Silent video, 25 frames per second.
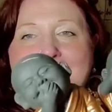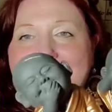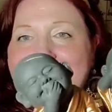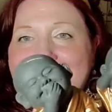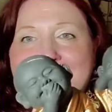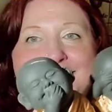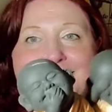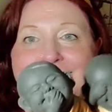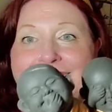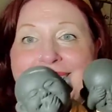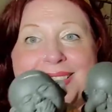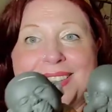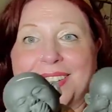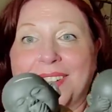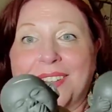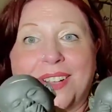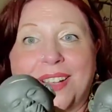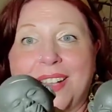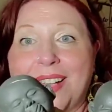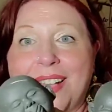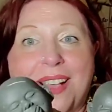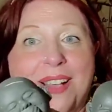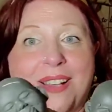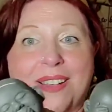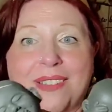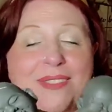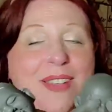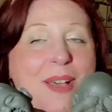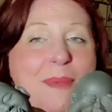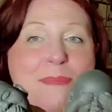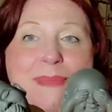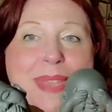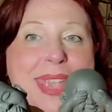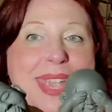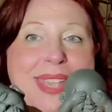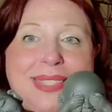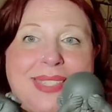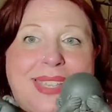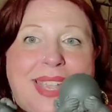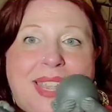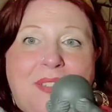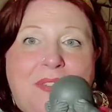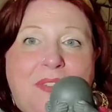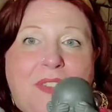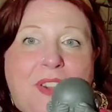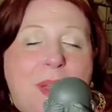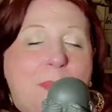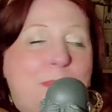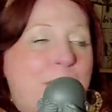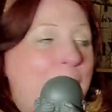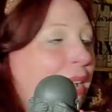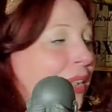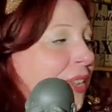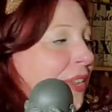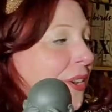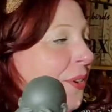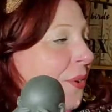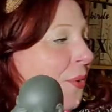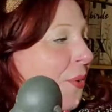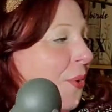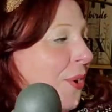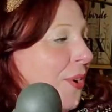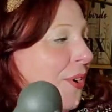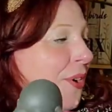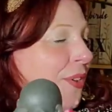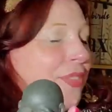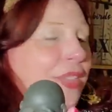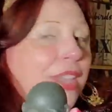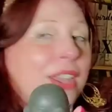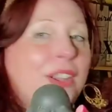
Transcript: I just think they're amazing for a buck and a quarter.